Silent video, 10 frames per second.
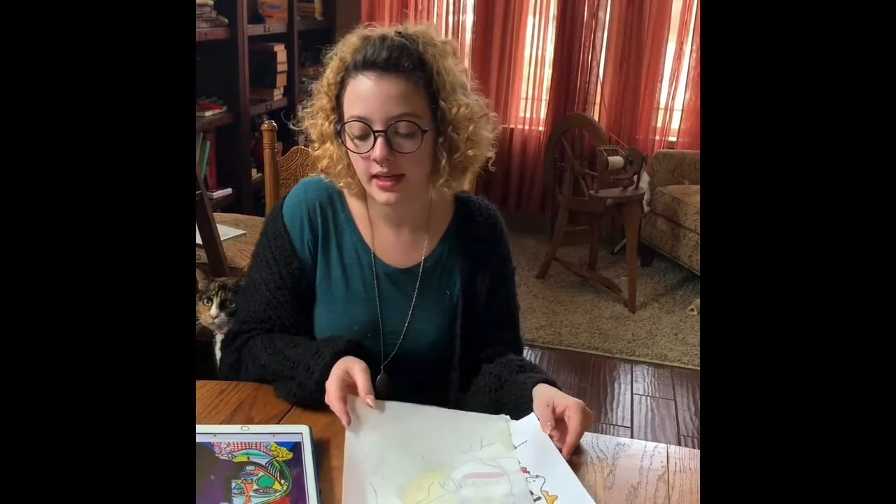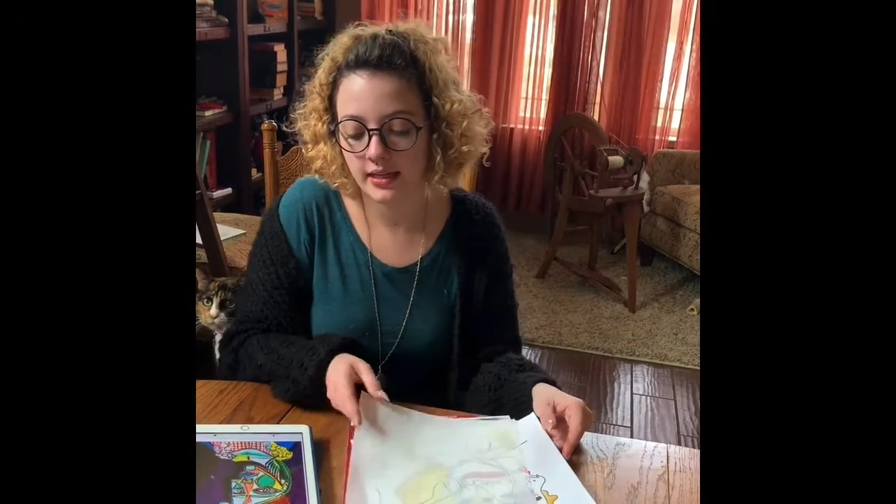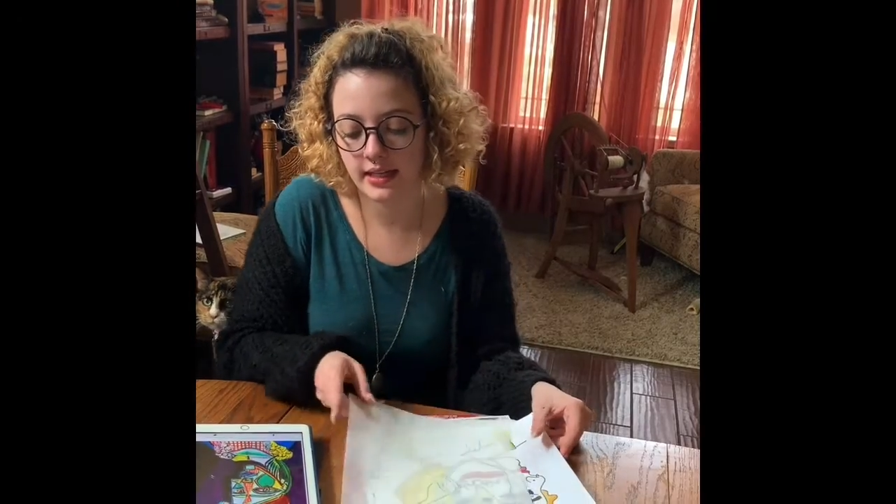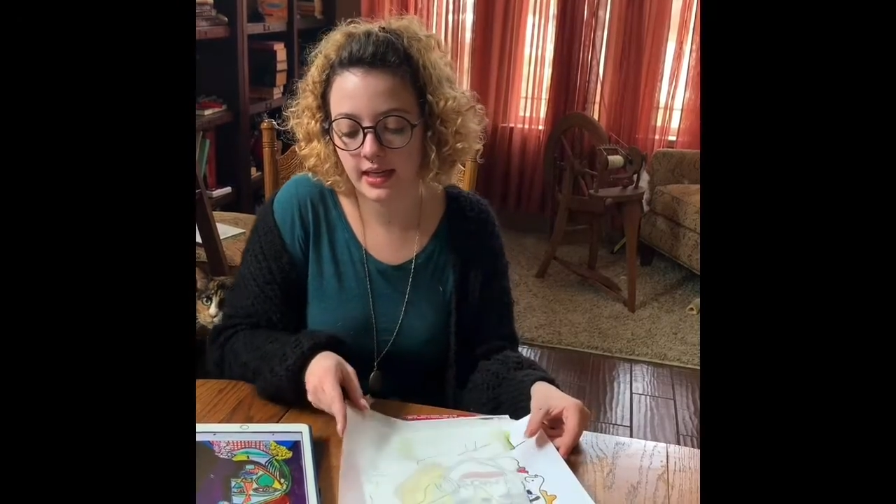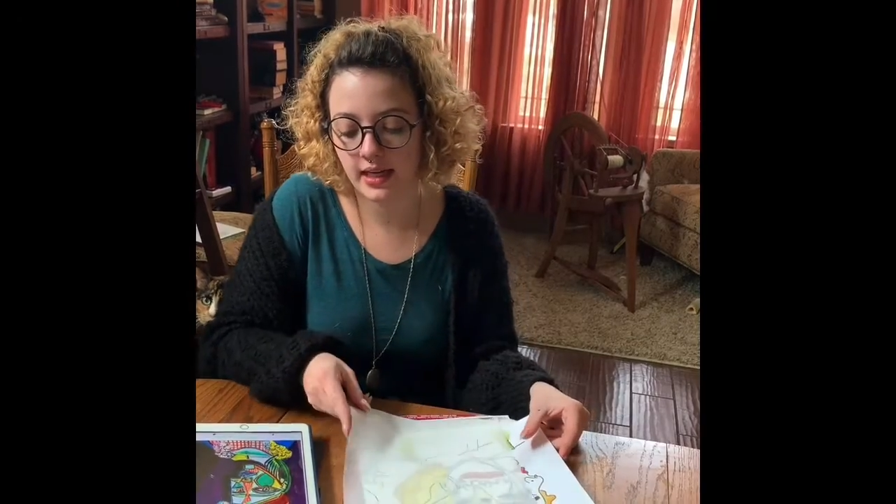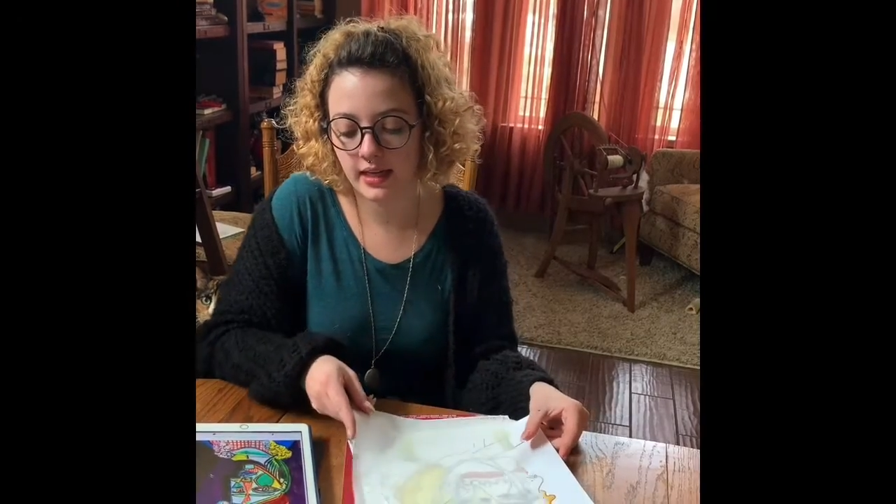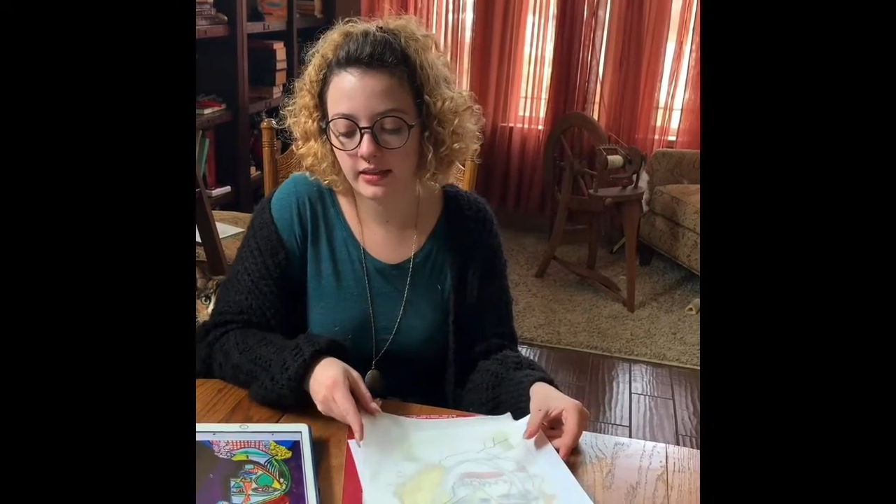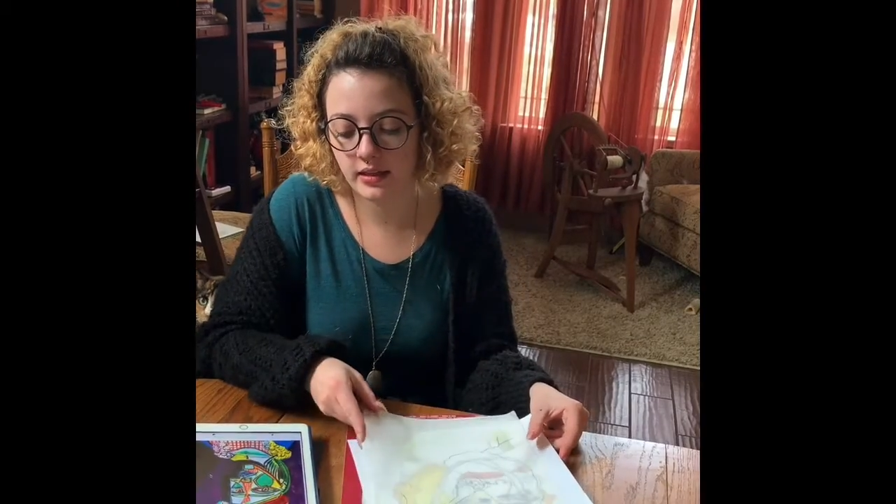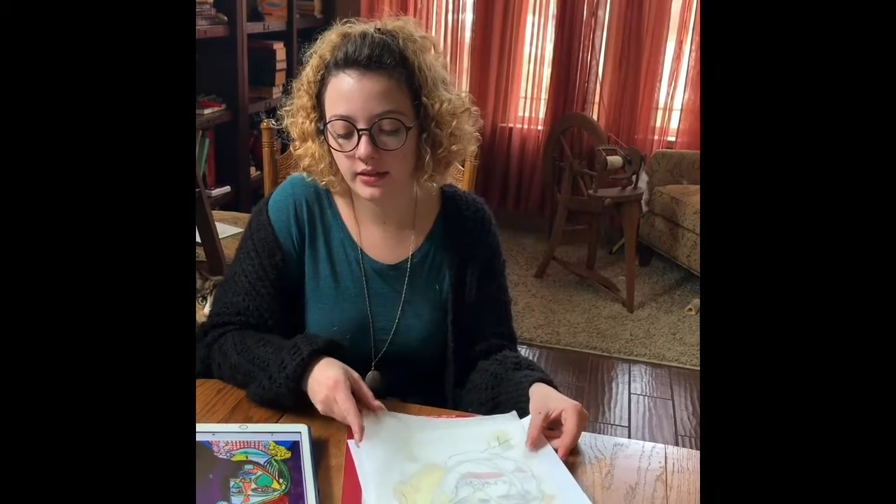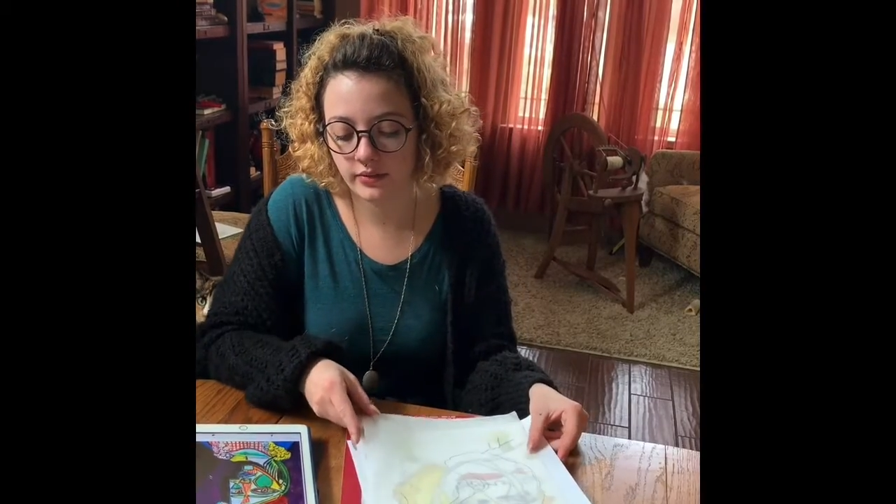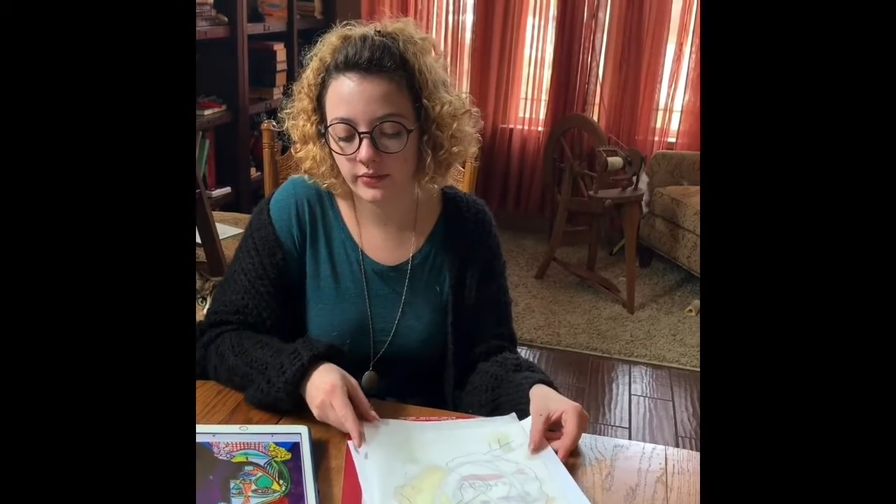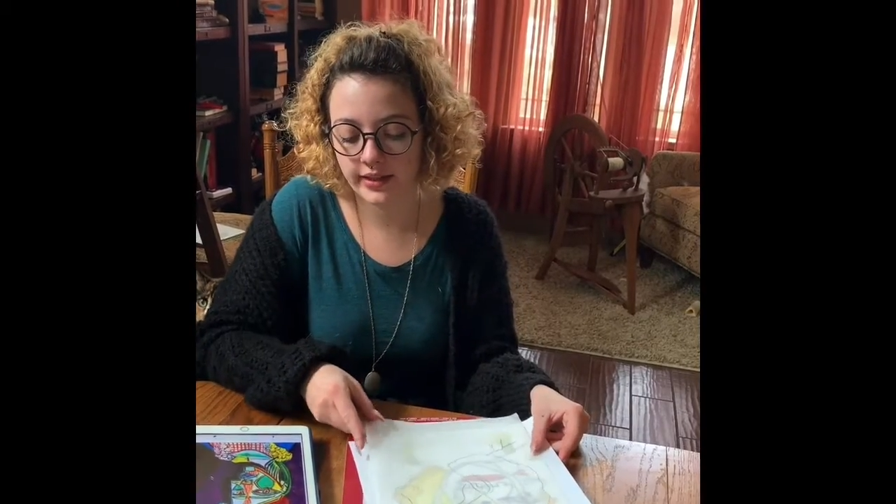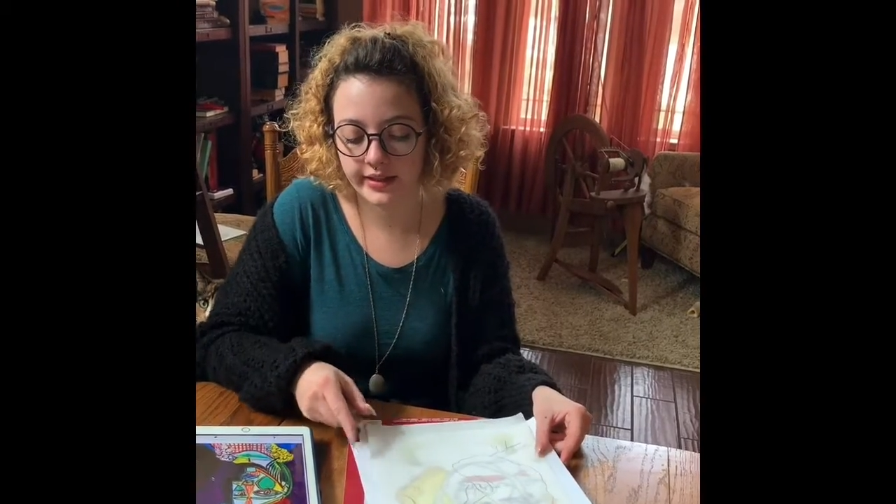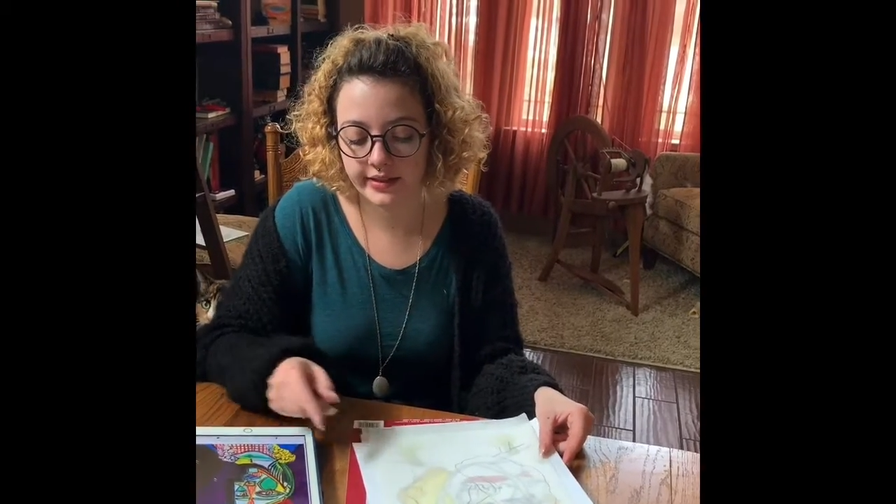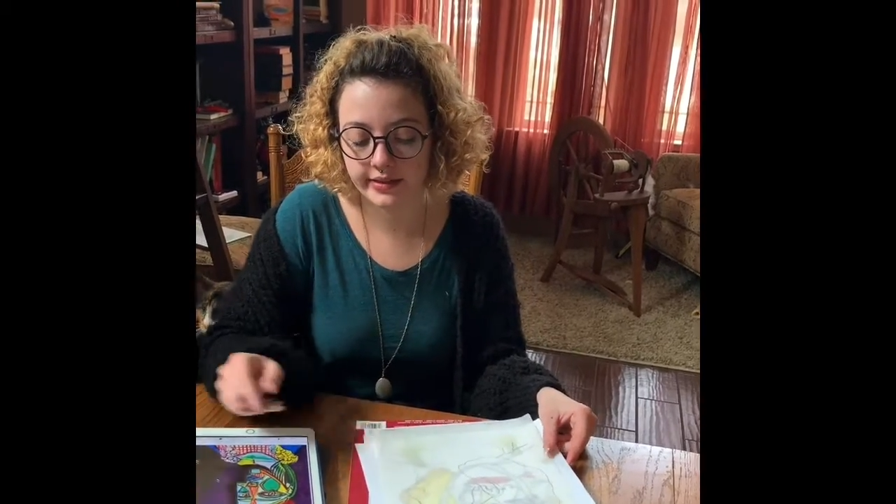then
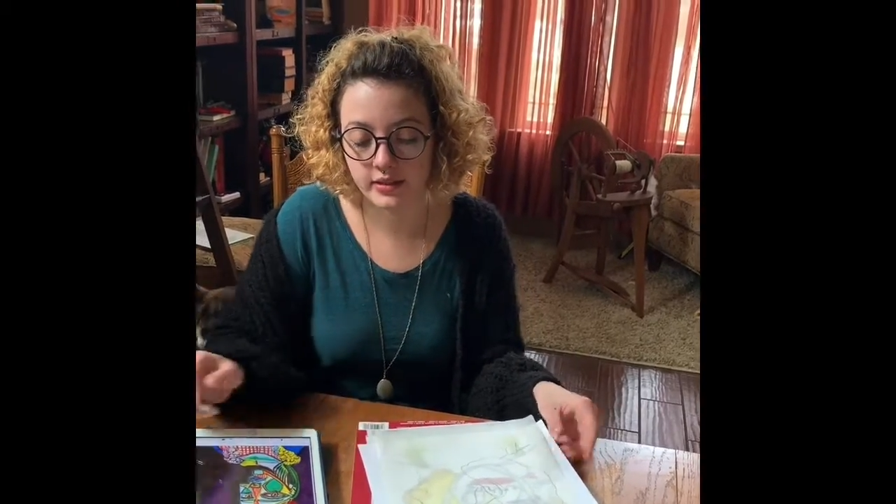with